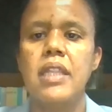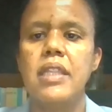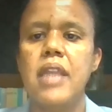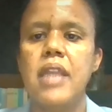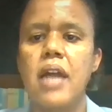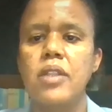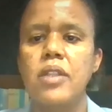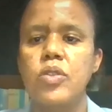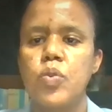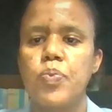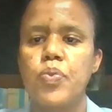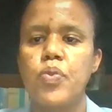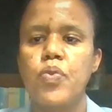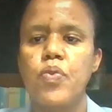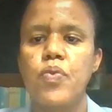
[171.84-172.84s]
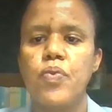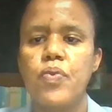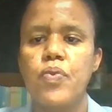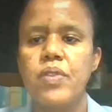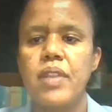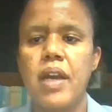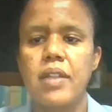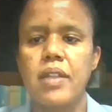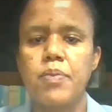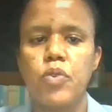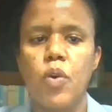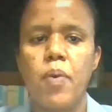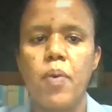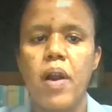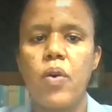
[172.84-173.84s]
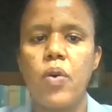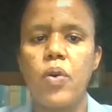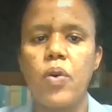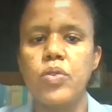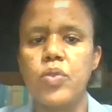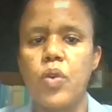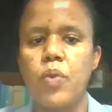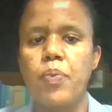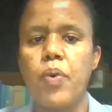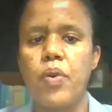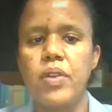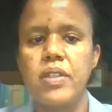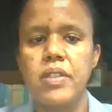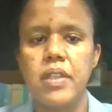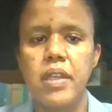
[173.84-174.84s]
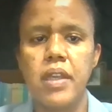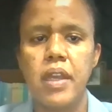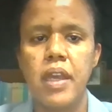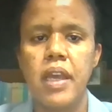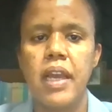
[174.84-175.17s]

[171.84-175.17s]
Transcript: than to prove that tobacco control policy